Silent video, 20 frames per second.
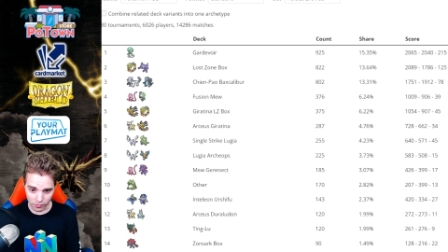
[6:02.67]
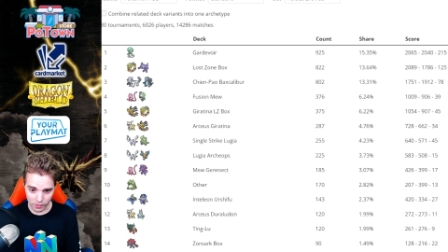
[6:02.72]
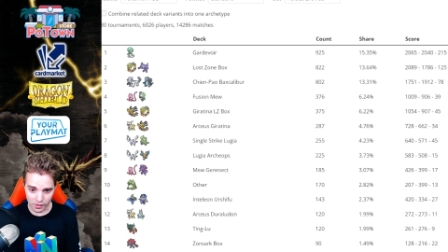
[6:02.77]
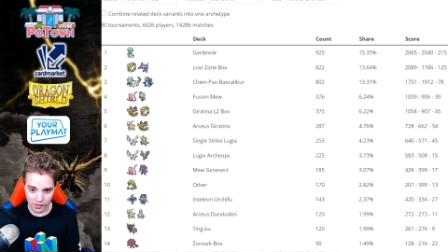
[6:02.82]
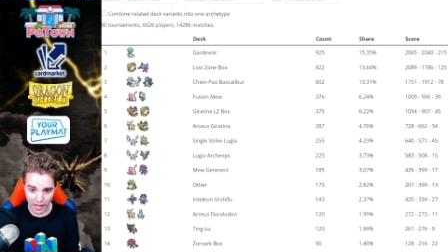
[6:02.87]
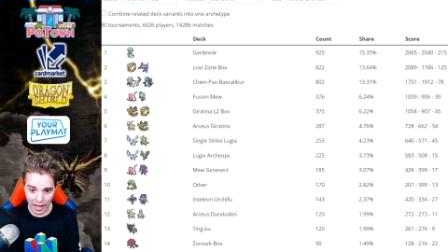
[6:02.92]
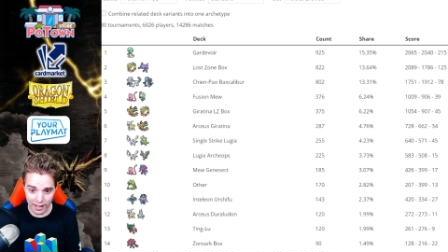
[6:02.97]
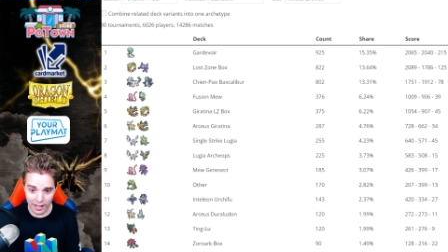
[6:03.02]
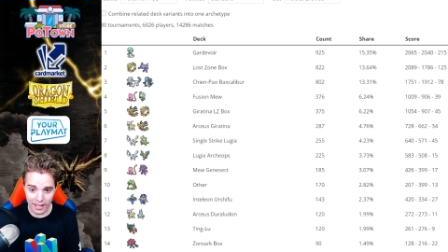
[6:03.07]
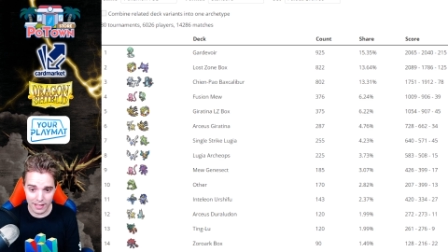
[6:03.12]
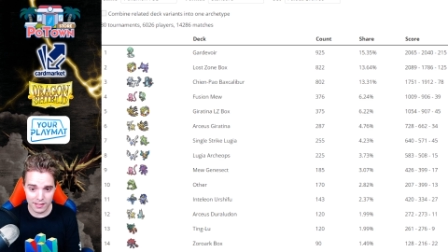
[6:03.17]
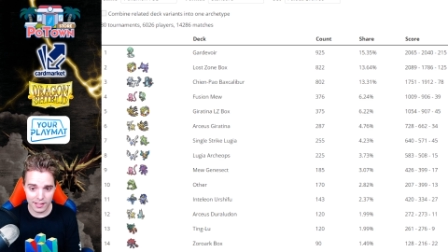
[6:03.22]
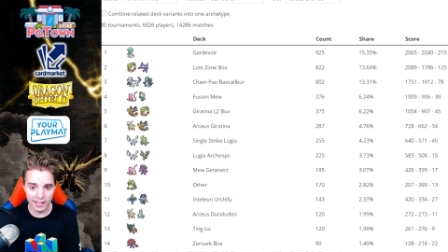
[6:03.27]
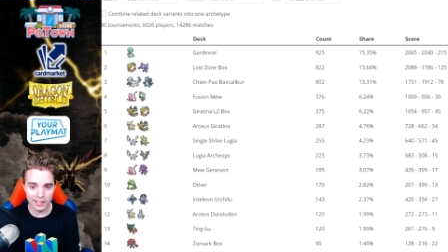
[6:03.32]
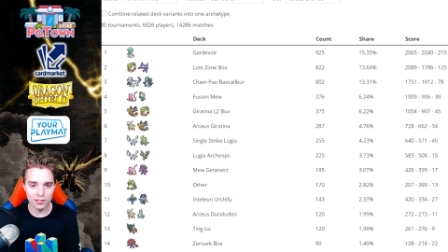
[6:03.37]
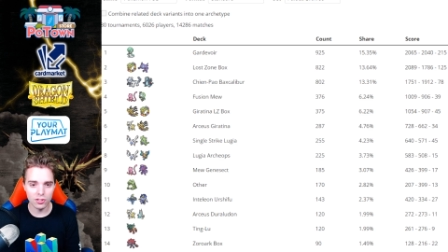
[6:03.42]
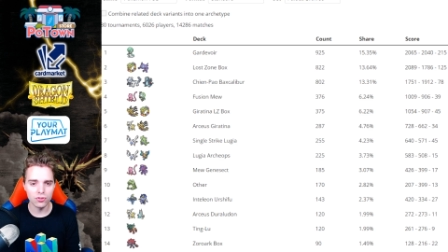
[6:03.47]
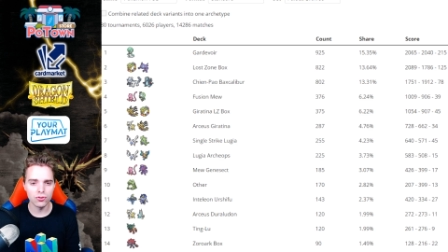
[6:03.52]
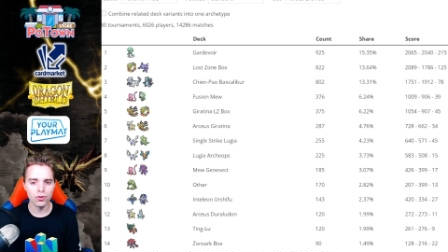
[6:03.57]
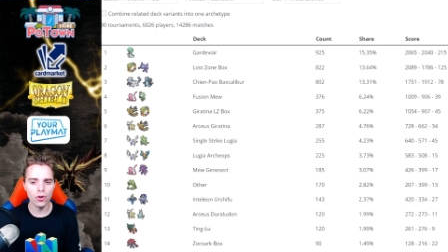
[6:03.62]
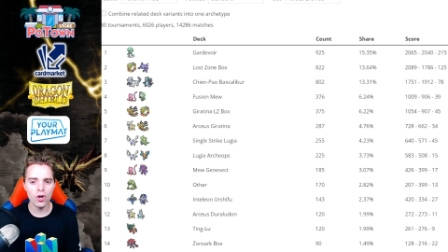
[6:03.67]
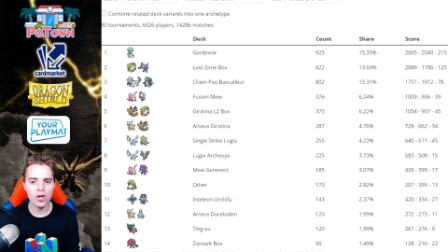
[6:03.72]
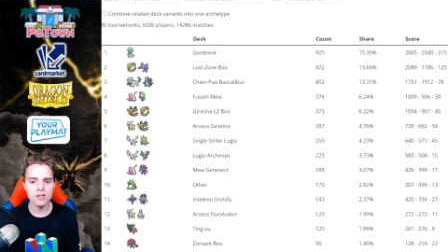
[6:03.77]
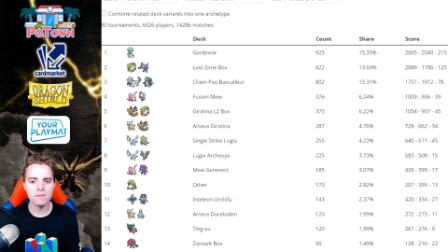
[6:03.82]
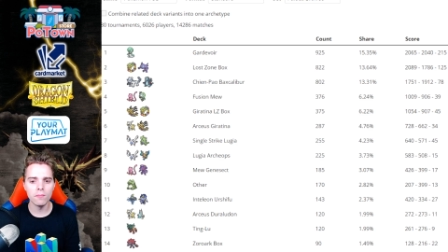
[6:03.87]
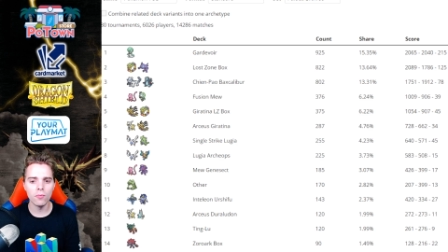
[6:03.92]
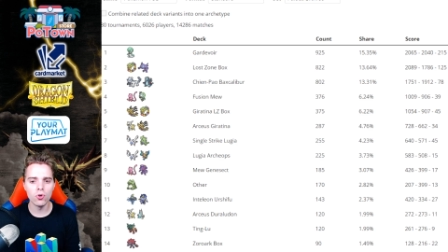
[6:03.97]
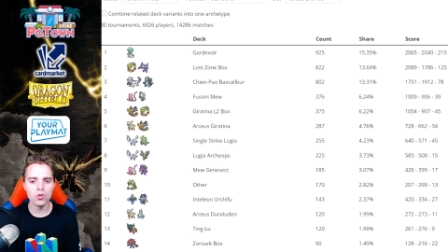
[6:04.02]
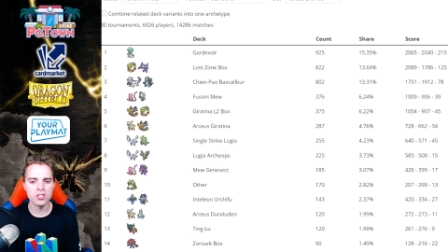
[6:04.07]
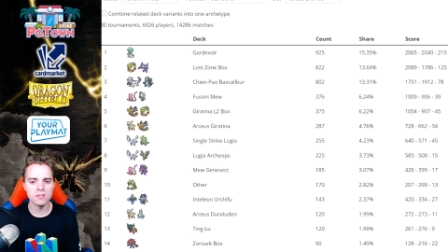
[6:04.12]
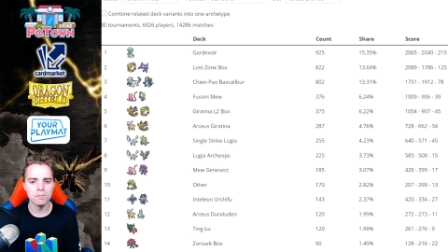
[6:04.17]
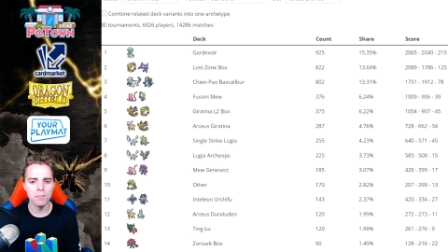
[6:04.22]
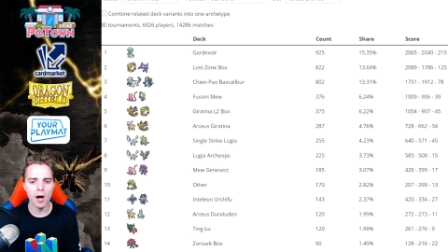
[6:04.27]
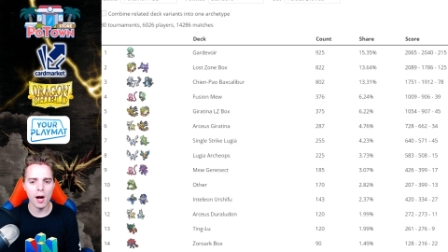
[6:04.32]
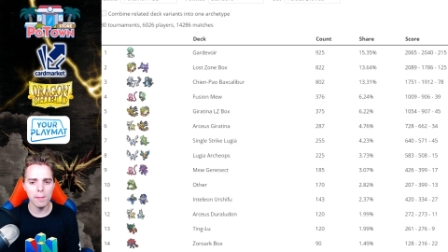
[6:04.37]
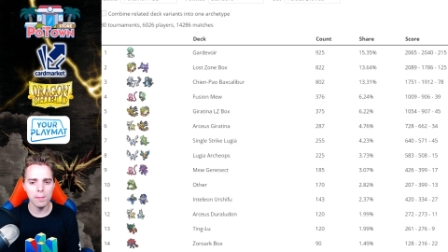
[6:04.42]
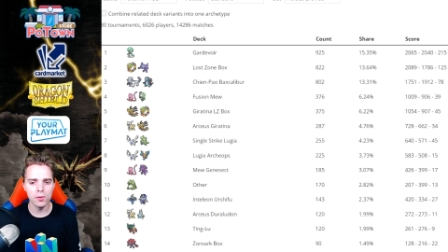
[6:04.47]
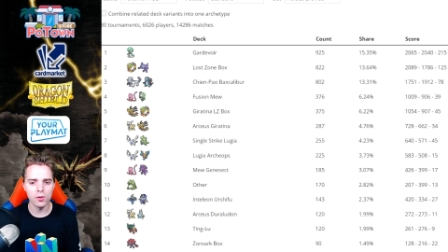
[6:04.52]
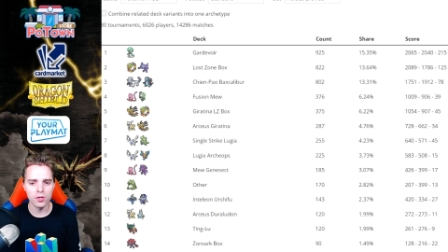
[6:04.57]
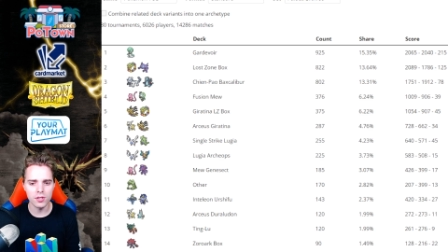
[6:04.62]
Then I think the third most
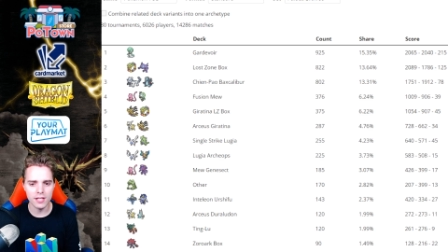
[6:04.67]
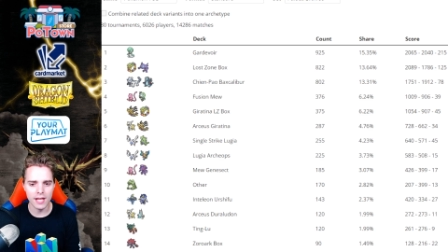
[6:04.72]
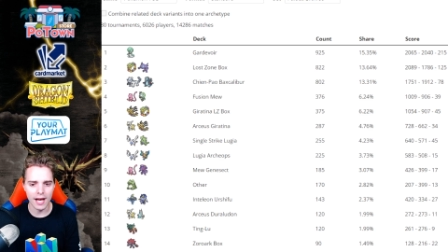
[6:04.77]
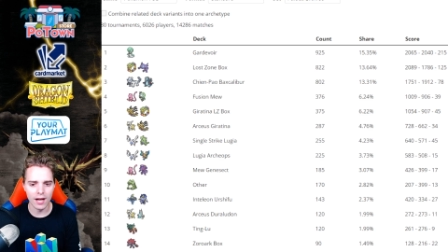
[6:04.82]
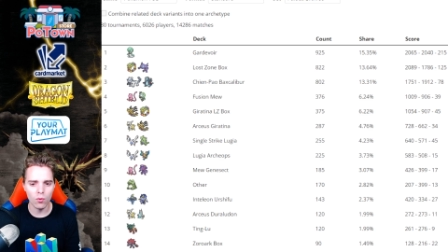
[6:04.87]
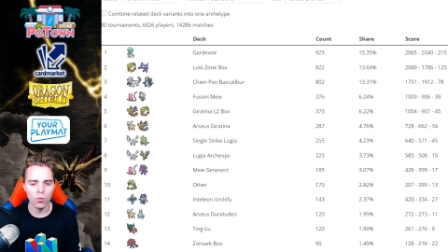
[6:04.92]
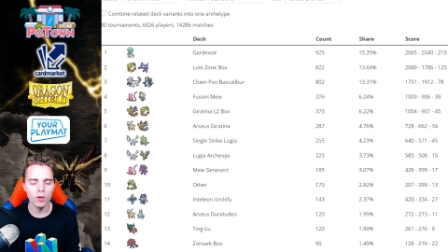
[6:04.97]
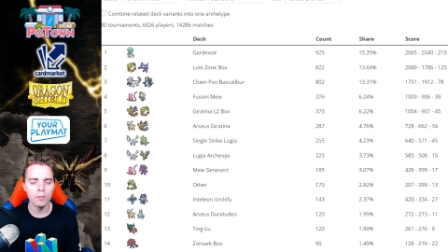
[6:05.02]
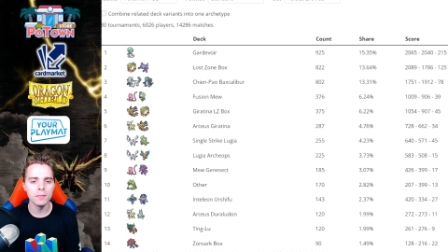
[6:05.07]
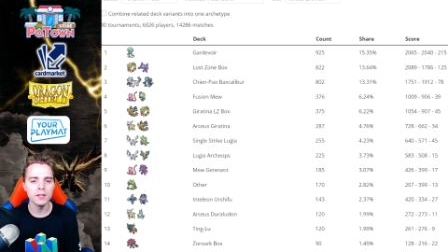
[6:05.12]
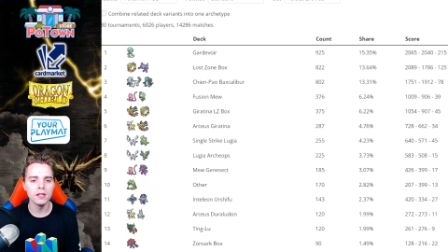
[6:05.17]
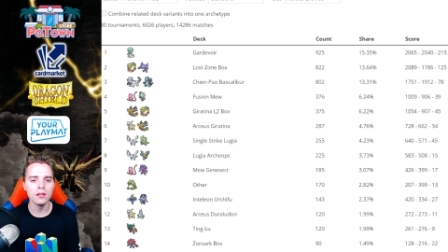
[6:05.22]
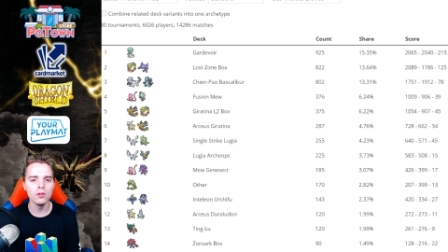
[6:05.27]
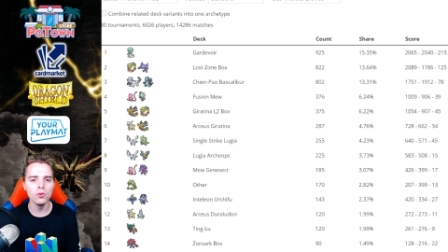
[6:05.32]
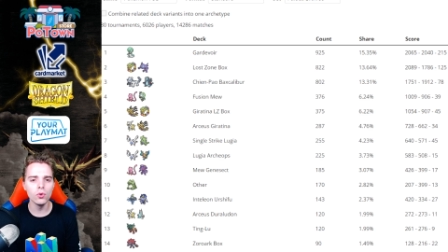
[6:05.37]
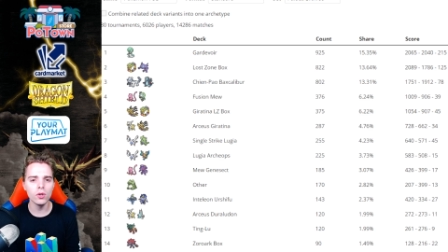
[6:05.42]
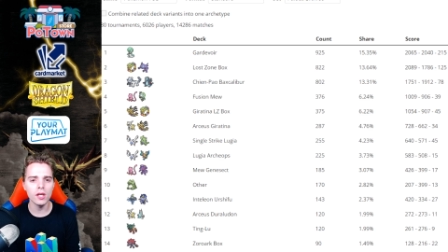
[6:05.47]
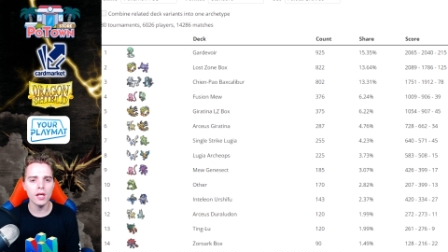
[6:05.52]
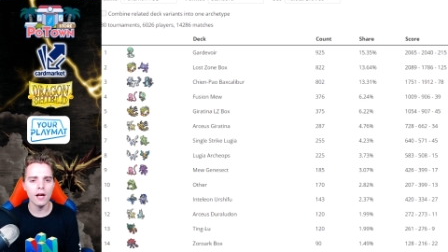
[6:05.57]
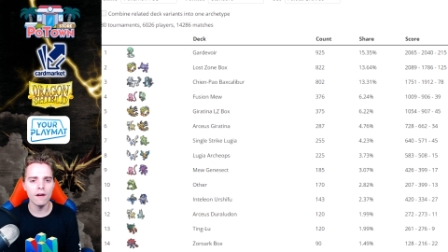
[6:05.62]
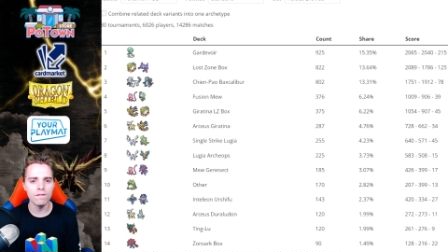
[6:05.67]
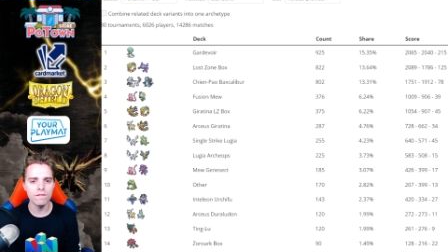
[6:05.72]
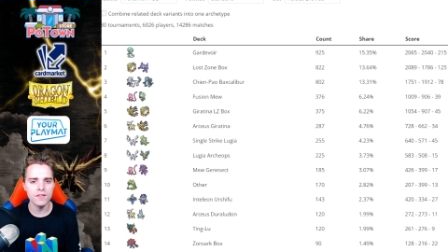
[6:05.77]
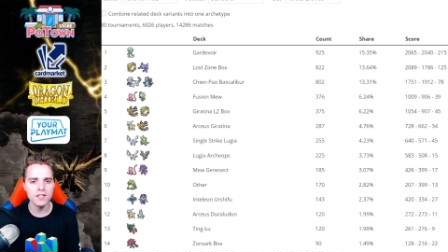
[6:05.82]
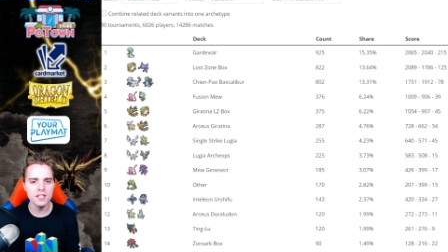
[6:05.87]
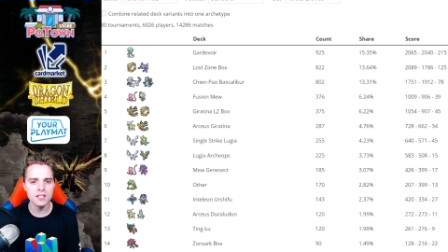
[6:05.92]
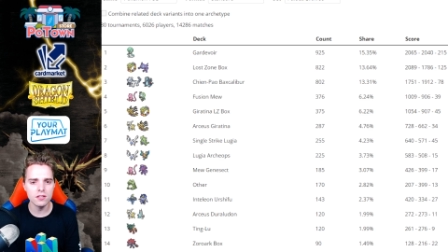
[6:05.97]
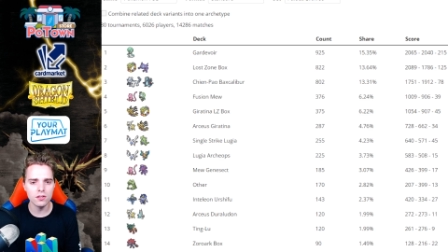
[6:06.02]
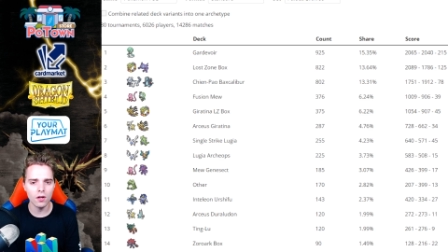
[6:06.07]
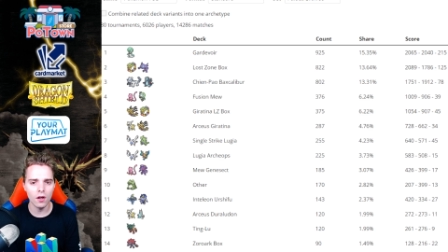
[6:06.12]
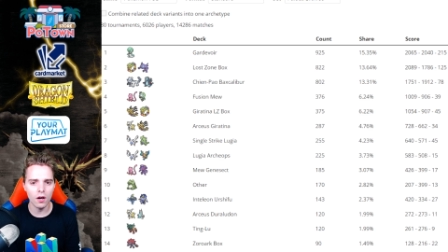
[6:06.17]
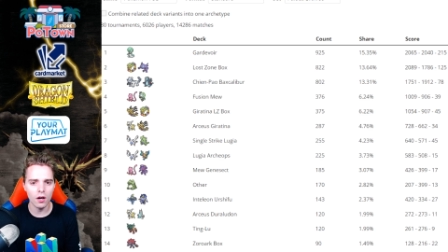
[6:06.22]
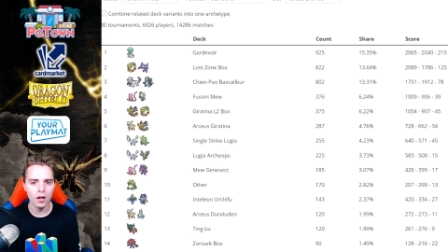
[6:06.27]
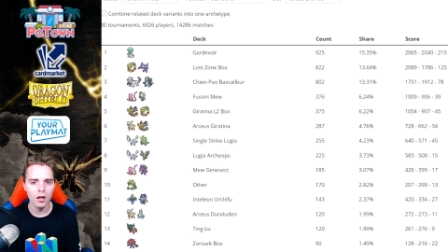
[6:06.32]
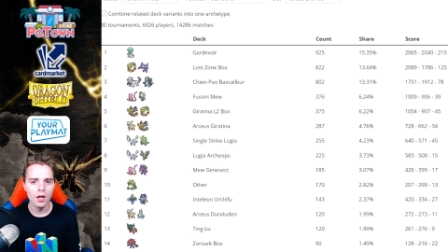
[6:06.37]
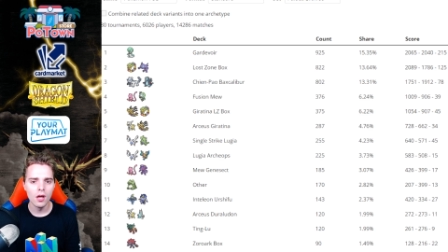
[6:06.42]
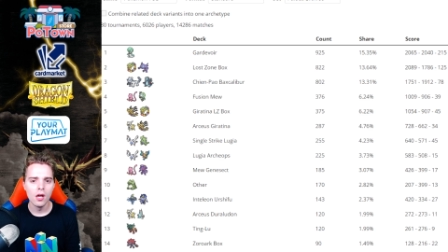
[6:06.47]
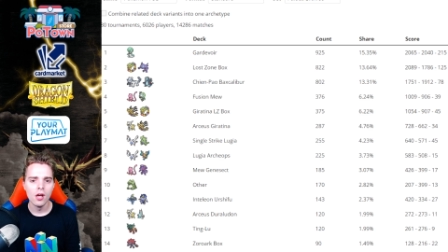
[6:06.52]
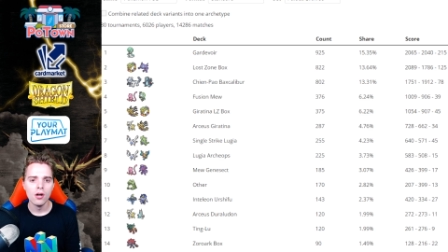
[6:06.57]
popular deck will be Lugia V STAR,